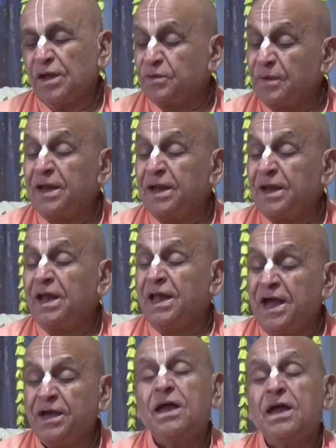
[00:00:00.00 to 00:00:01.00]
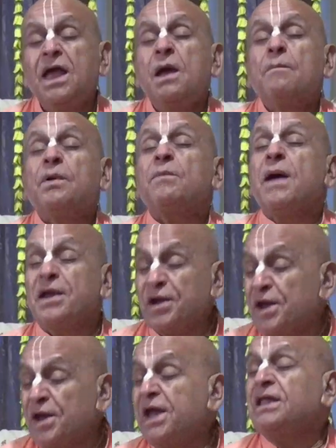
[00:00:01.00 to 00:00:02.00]
It's very late, but better
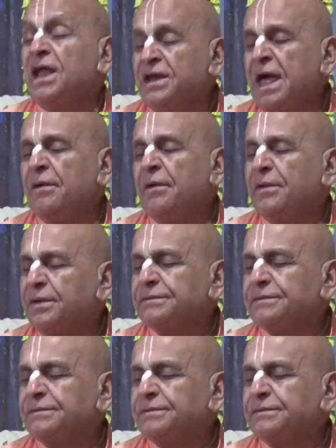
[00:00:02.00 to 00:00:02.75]
late than never.